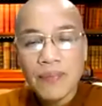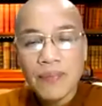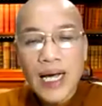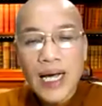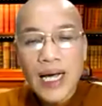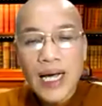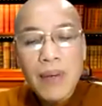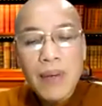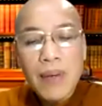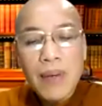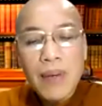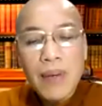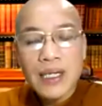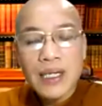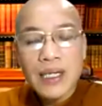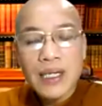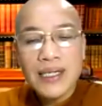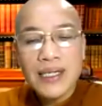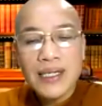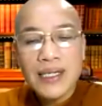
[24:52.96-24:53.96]
and most of
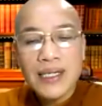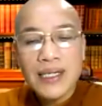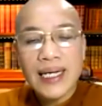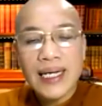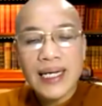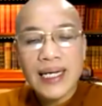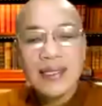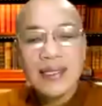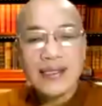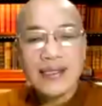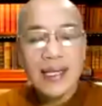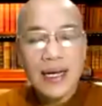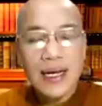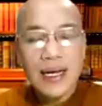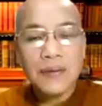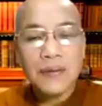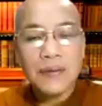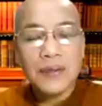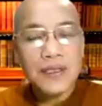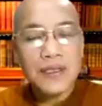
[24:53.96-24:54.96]
us are in the
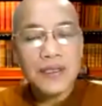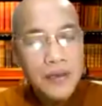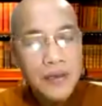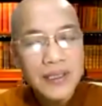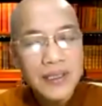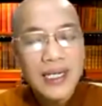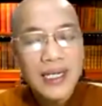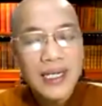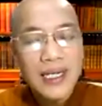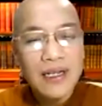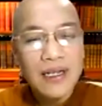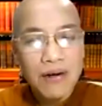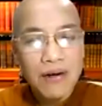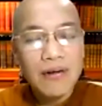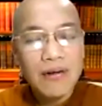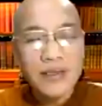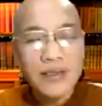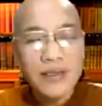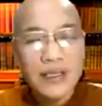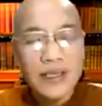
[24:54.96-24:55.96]
south, not in the
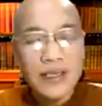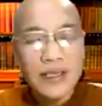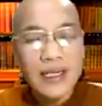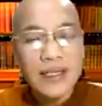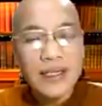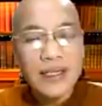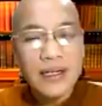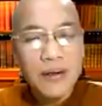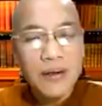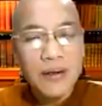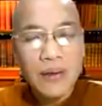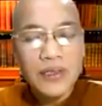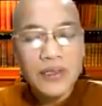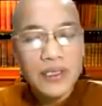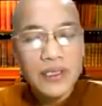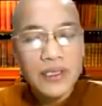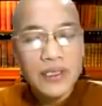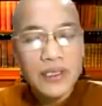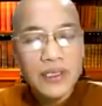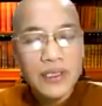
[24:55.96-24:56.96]
north. In the
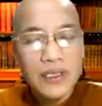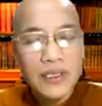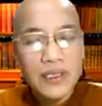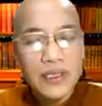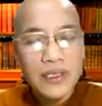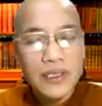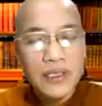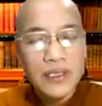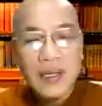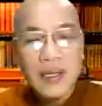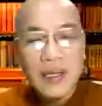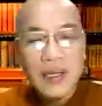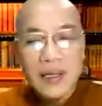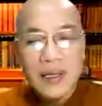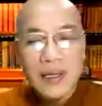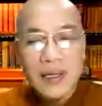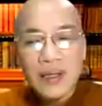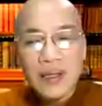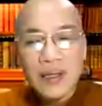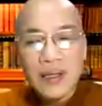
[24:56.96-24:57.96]
north,
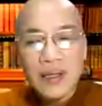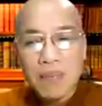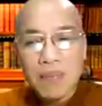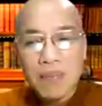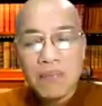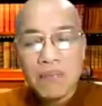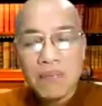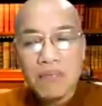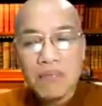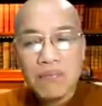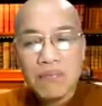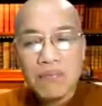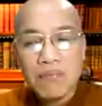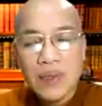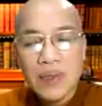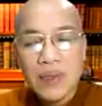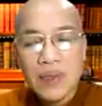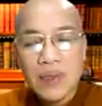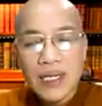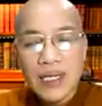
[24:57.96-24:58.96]
um, um,
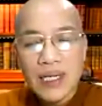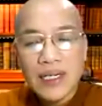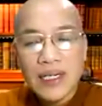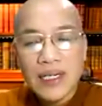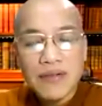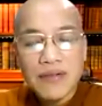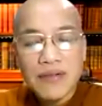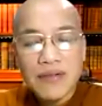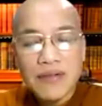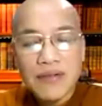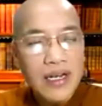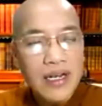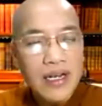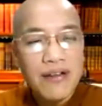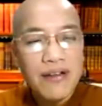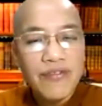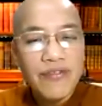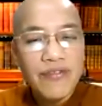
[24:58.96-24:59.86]
it is very